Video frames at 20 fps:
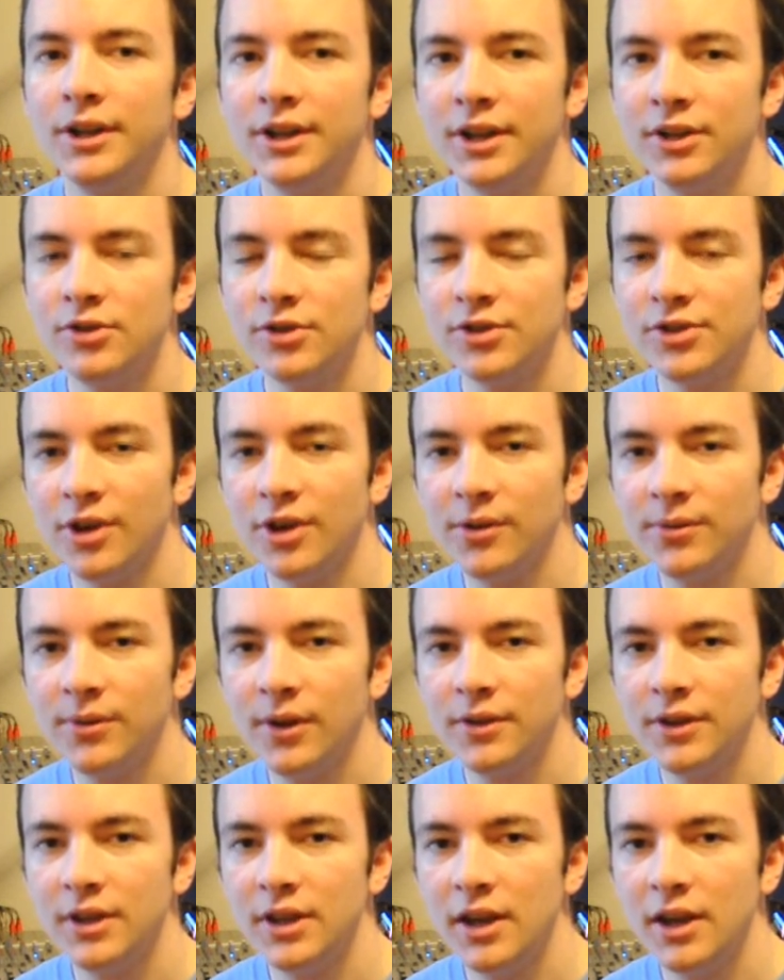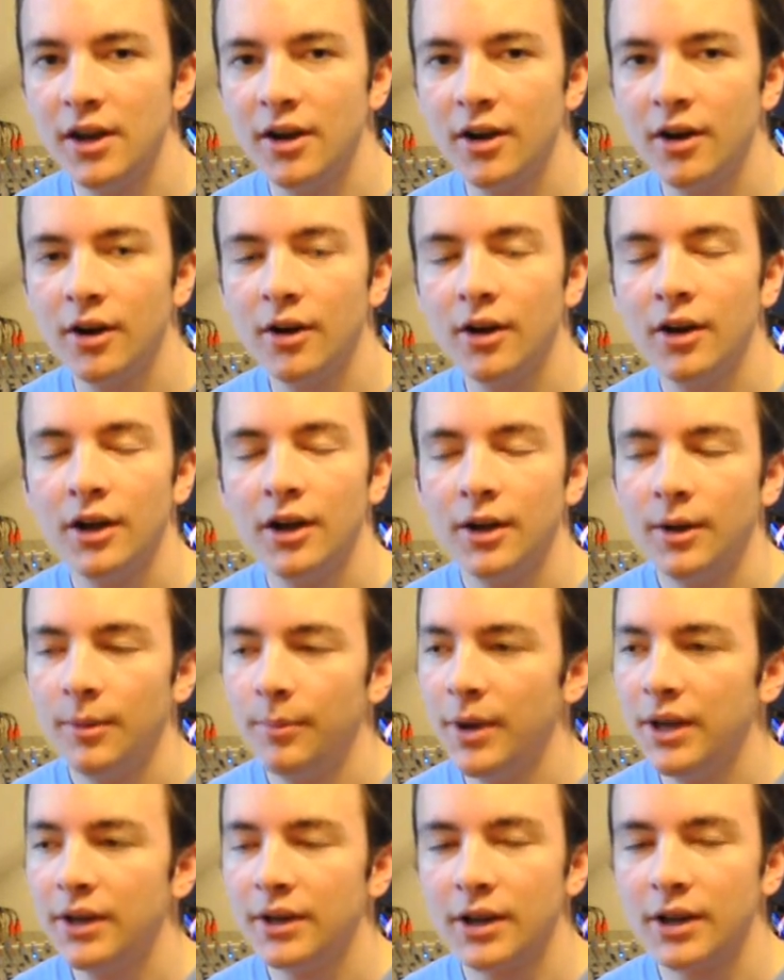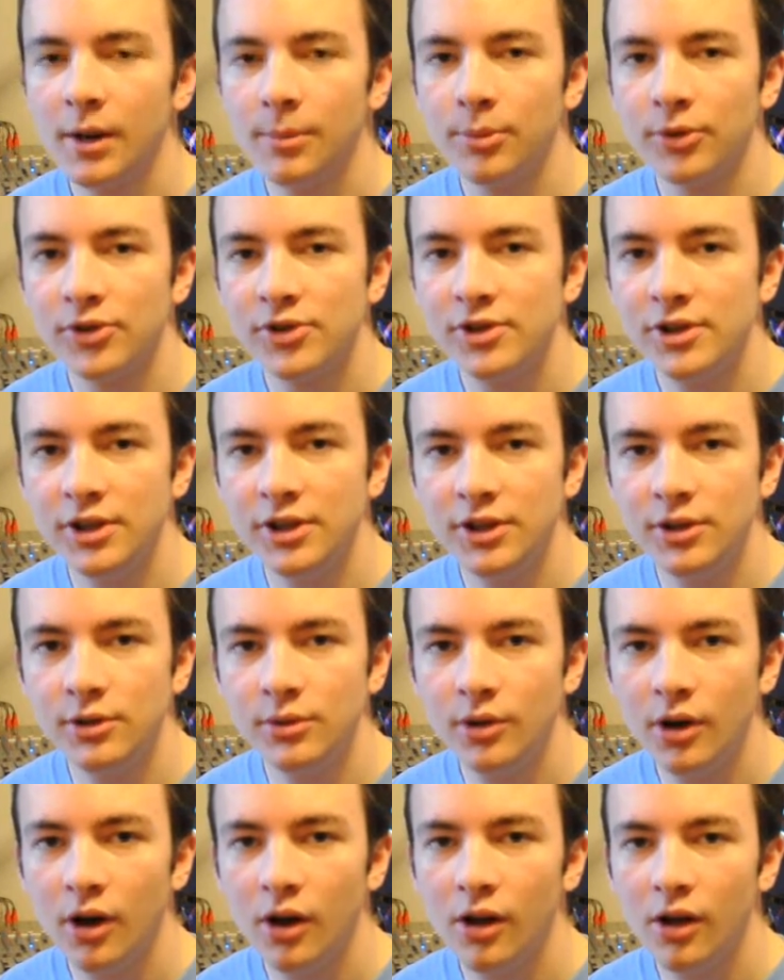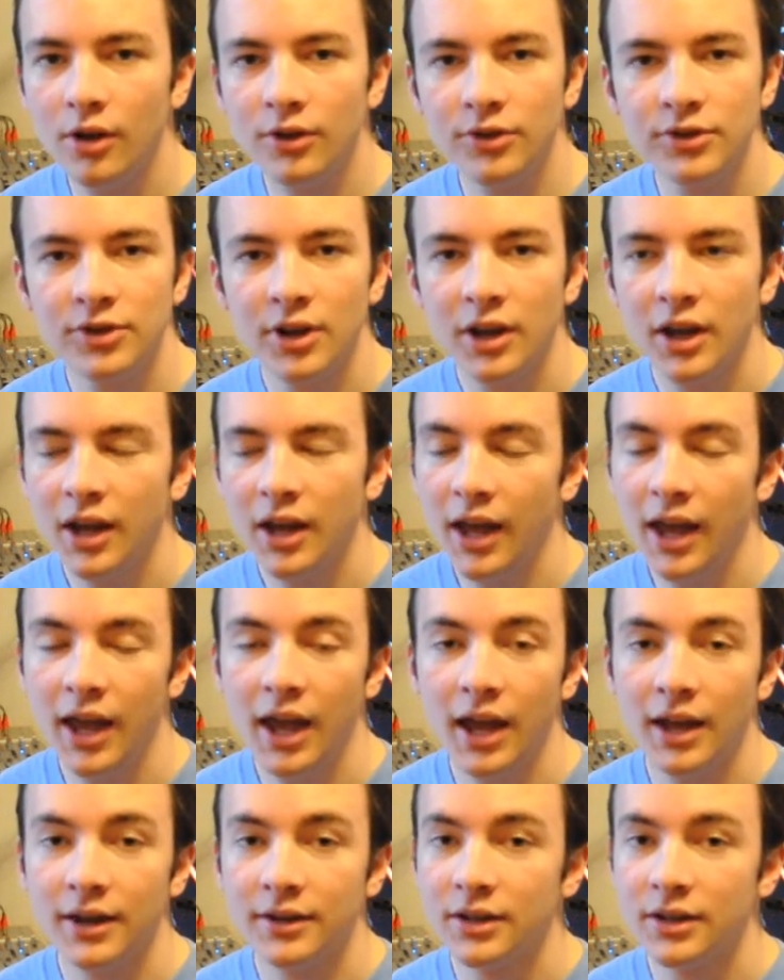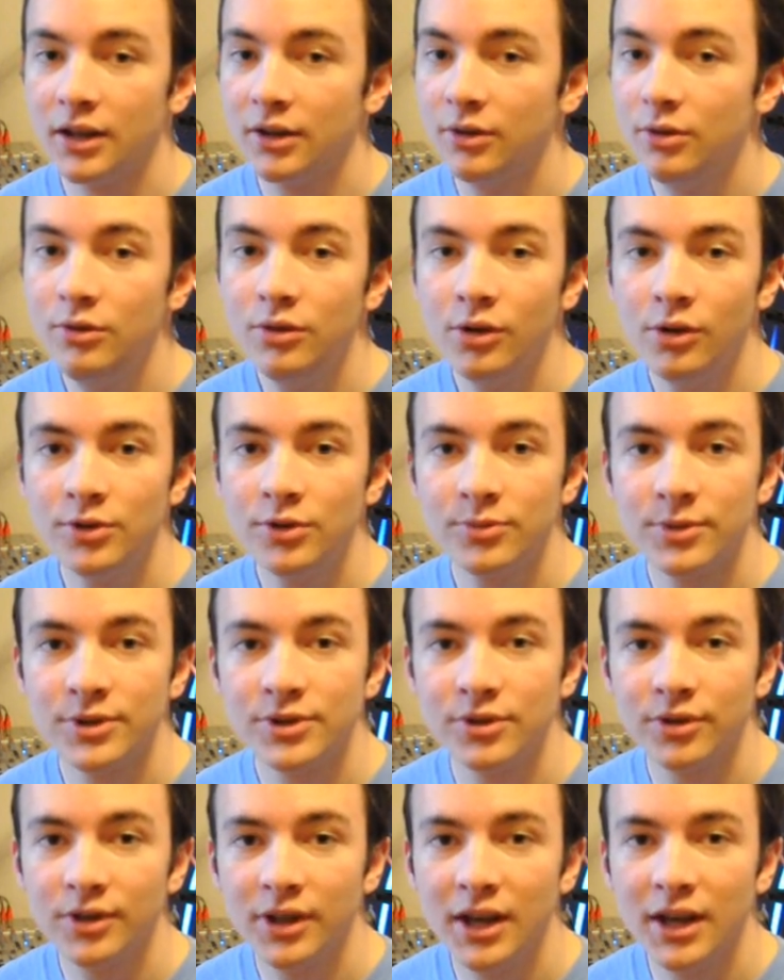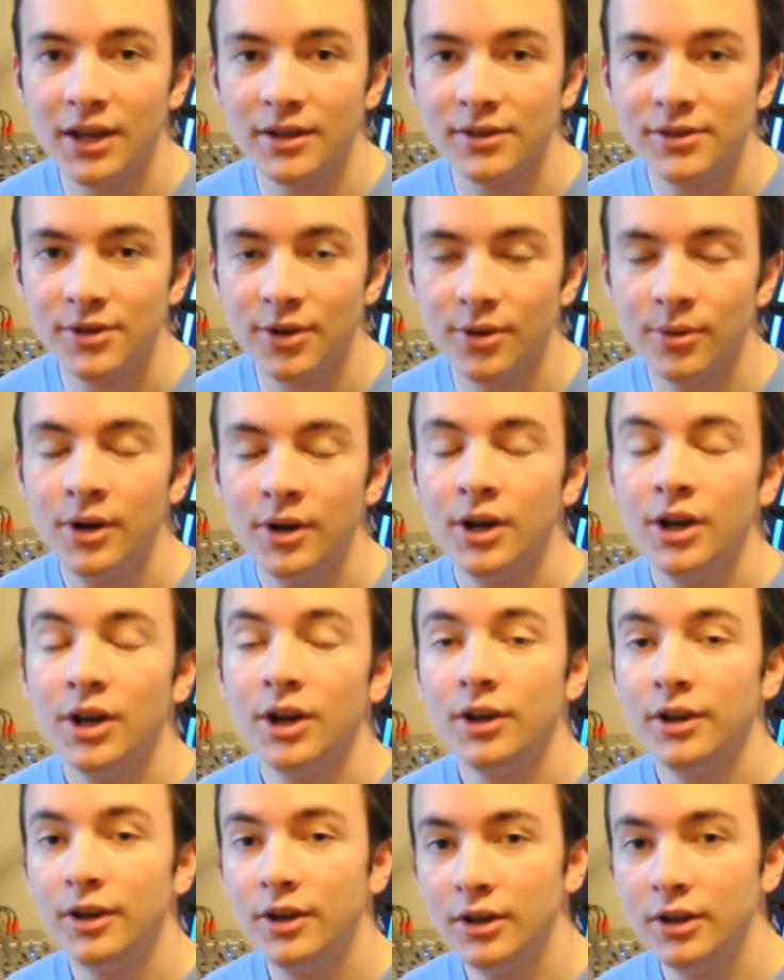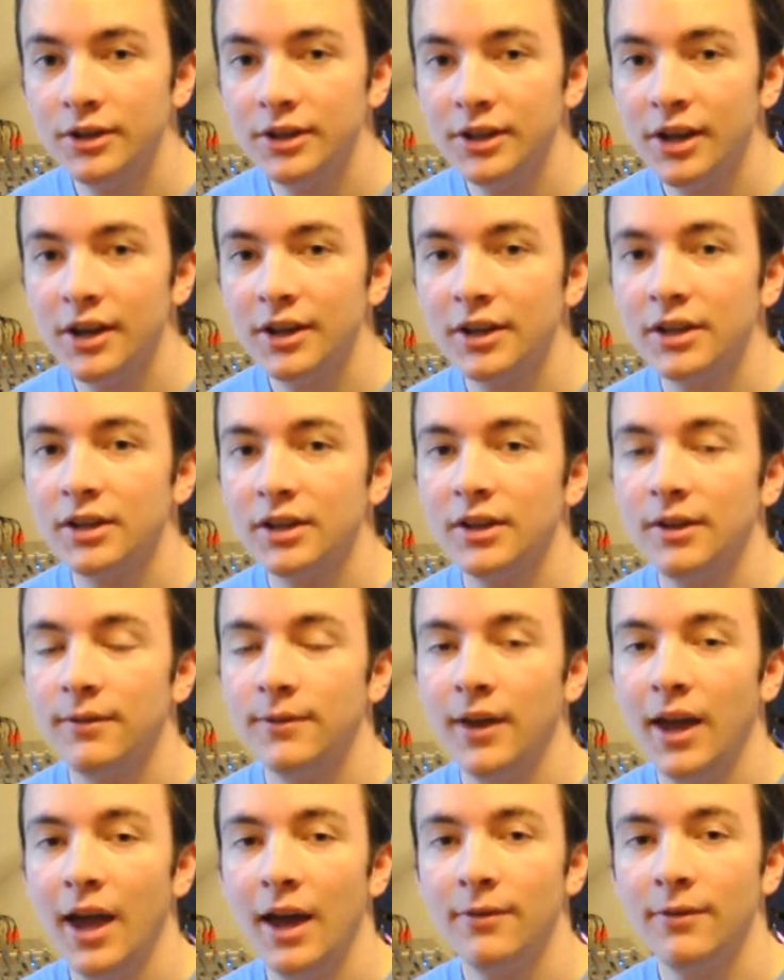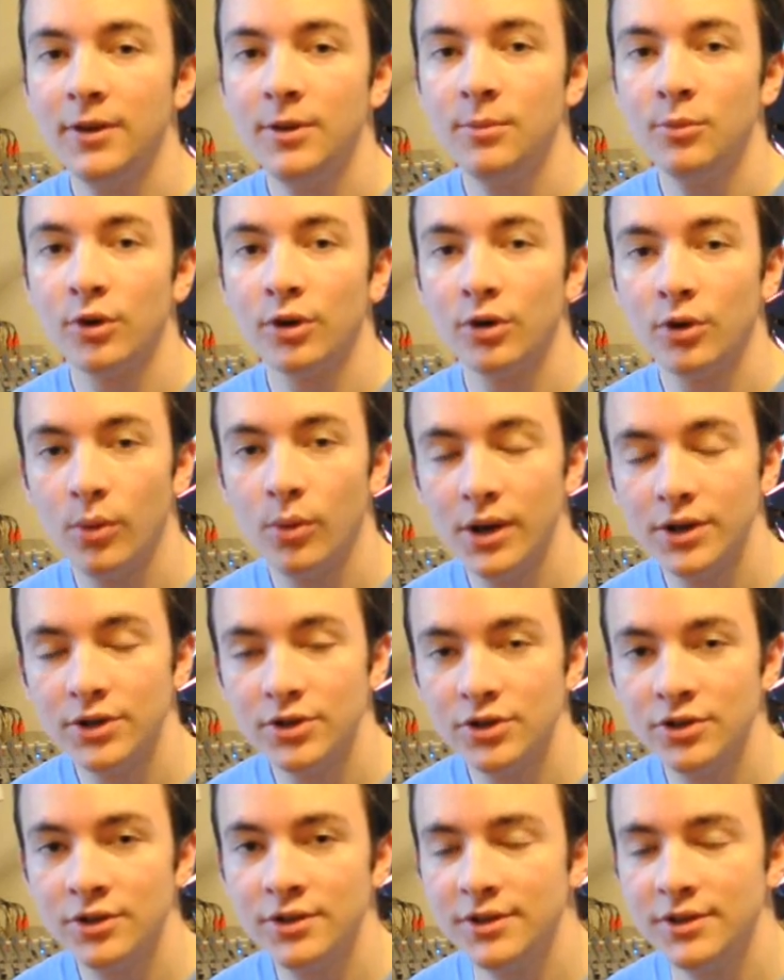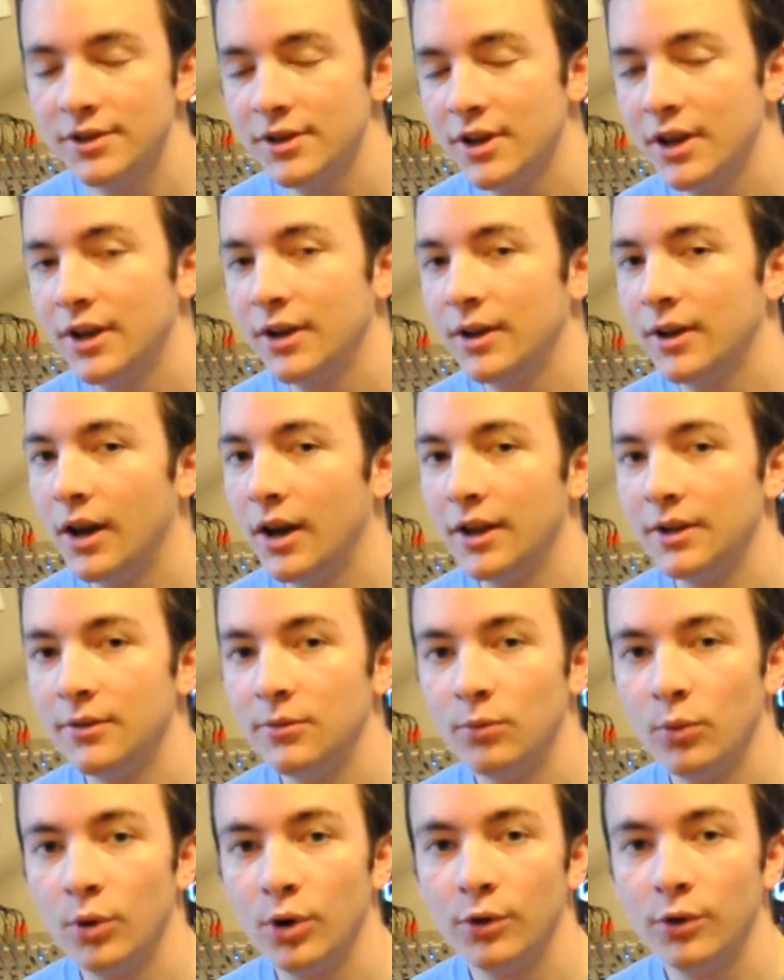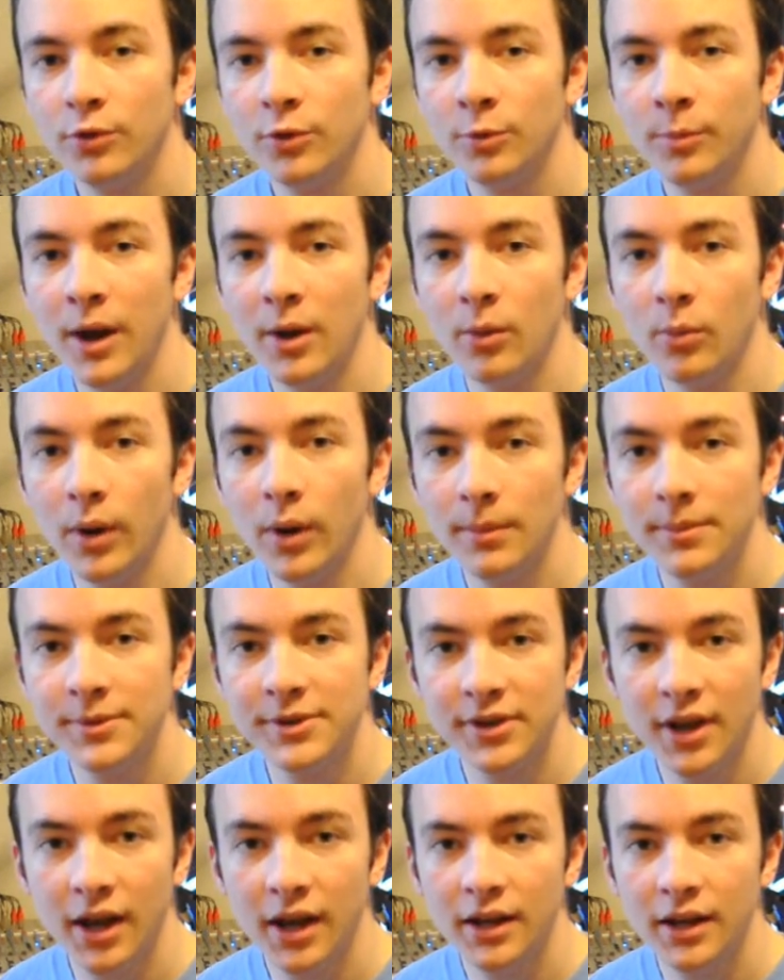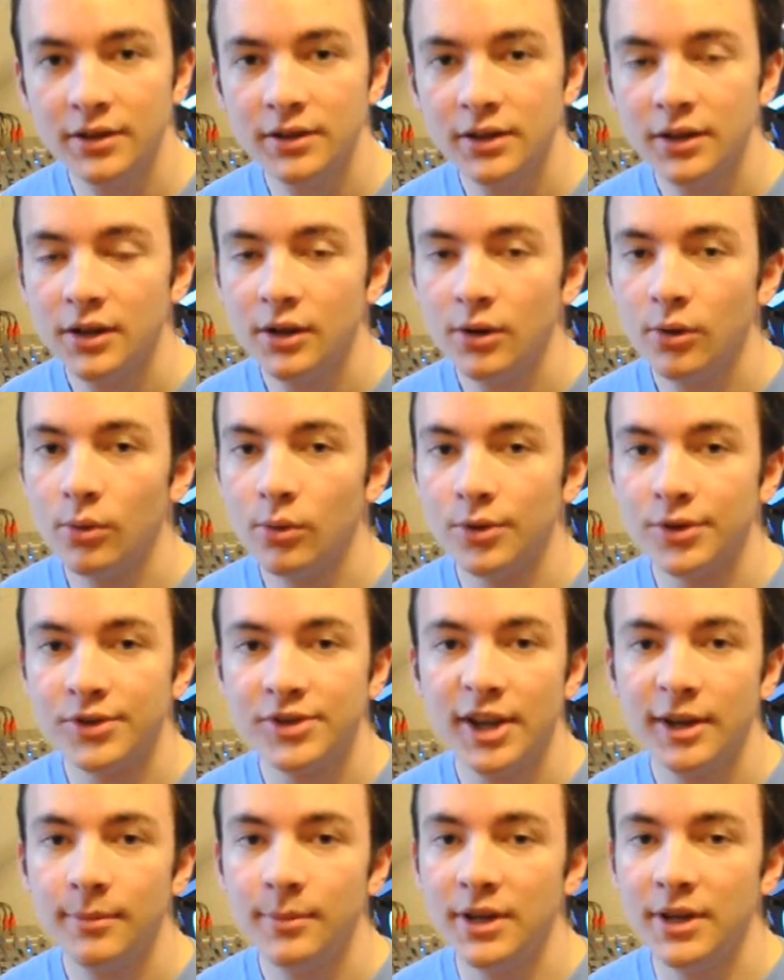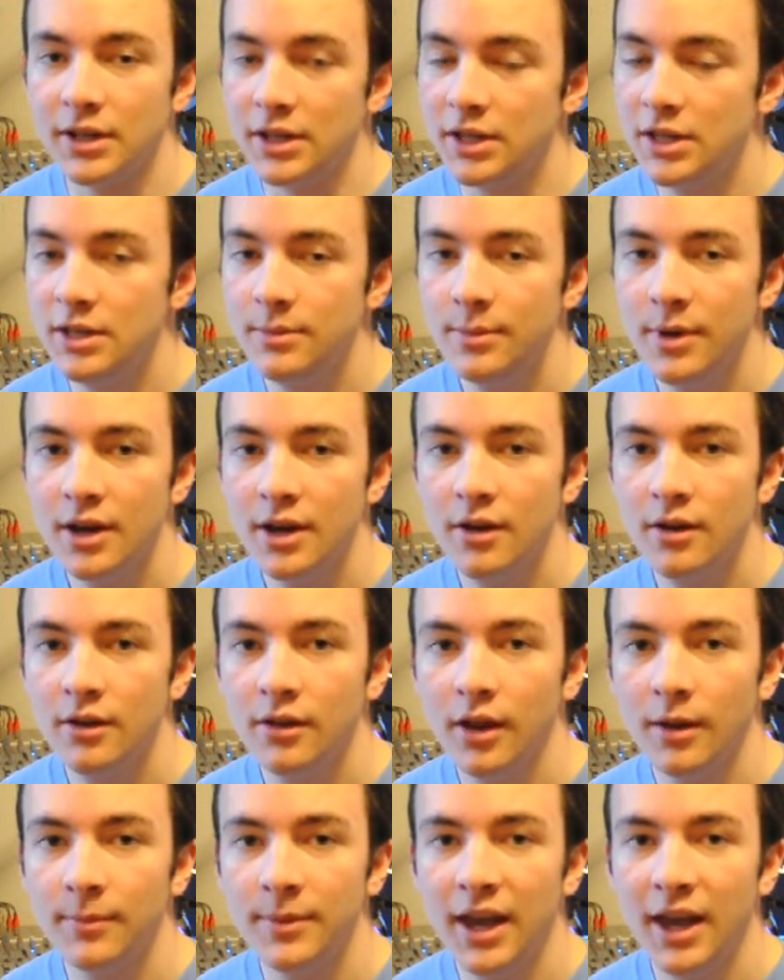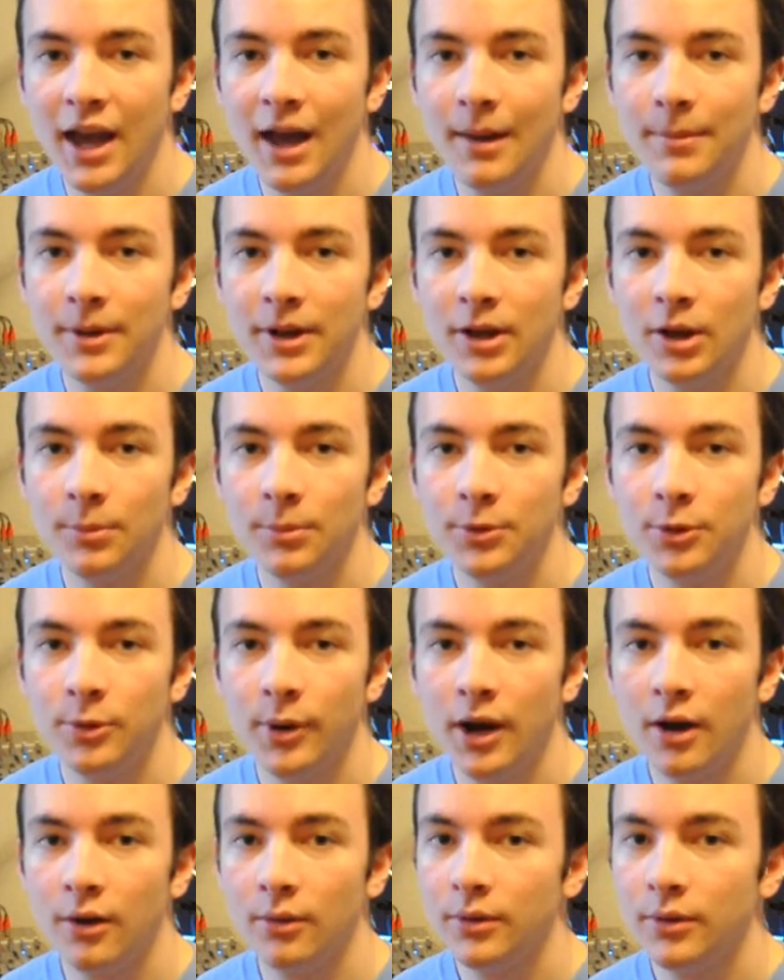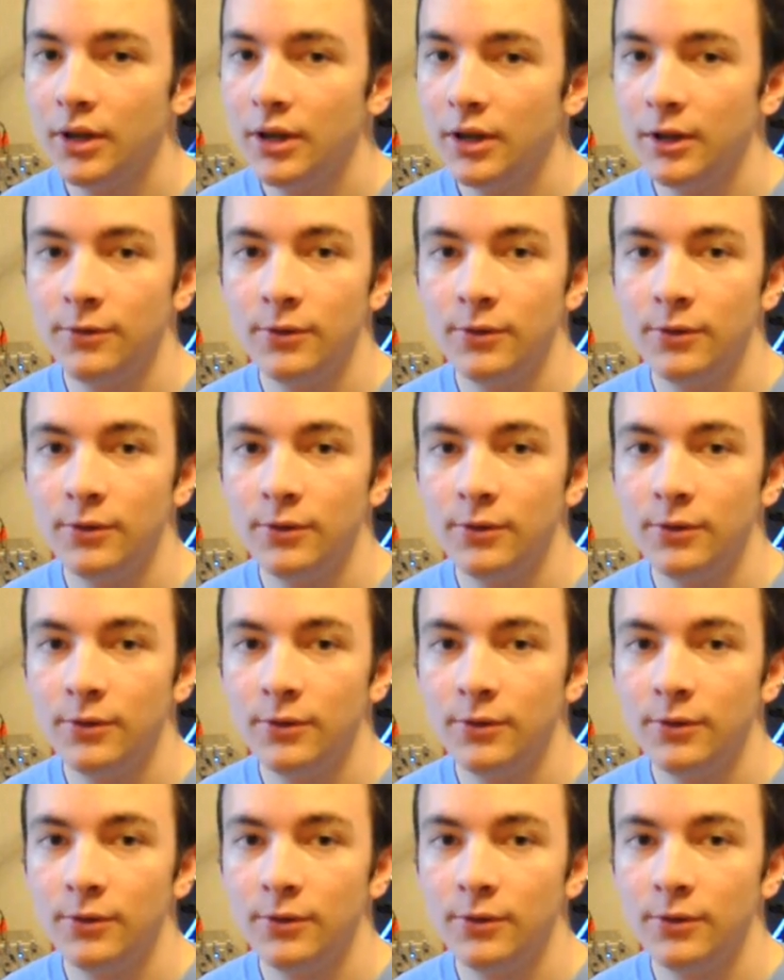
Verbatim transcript: Get yourself on the air, make a couple CQ calls, and uh, who knows what you'll get. So good luck. If you have any more questions, uh, run over to my website, or send me an email. I'd be happy to help you out.